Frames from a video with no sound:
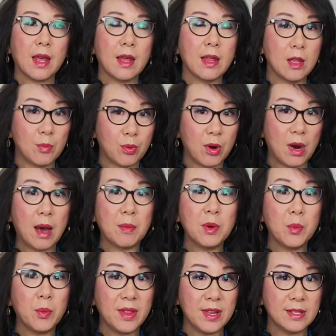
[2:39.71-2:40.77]
The
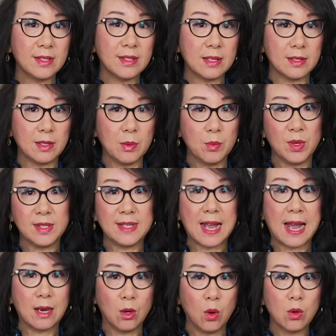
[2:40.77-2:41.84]
problem with this system was
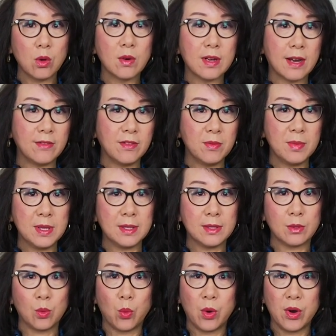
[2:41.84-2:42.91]
that local
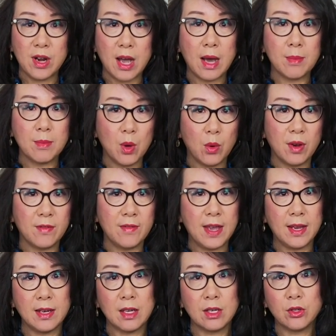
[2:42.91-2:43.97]
governments were not
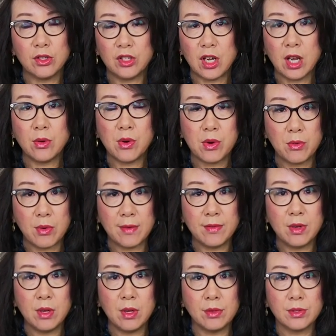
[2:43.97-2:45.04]
motivated to generate
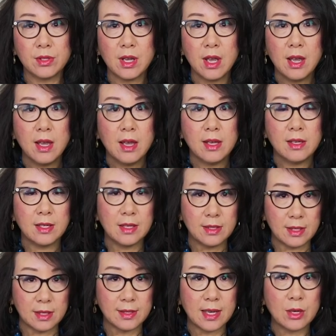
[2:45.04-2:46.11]
revenues, since
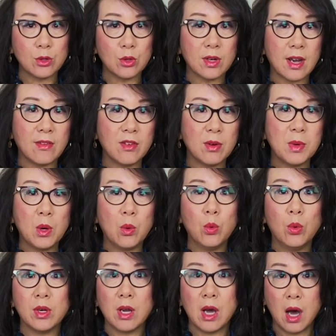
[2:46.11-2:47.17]
the central government
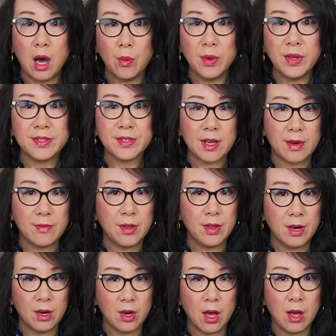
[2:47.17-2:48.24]
would always cover
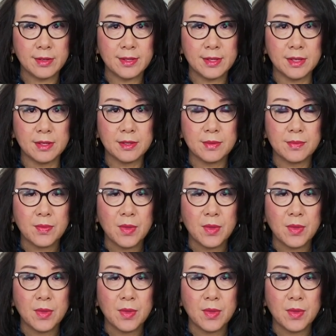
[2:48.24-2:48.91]
their losses.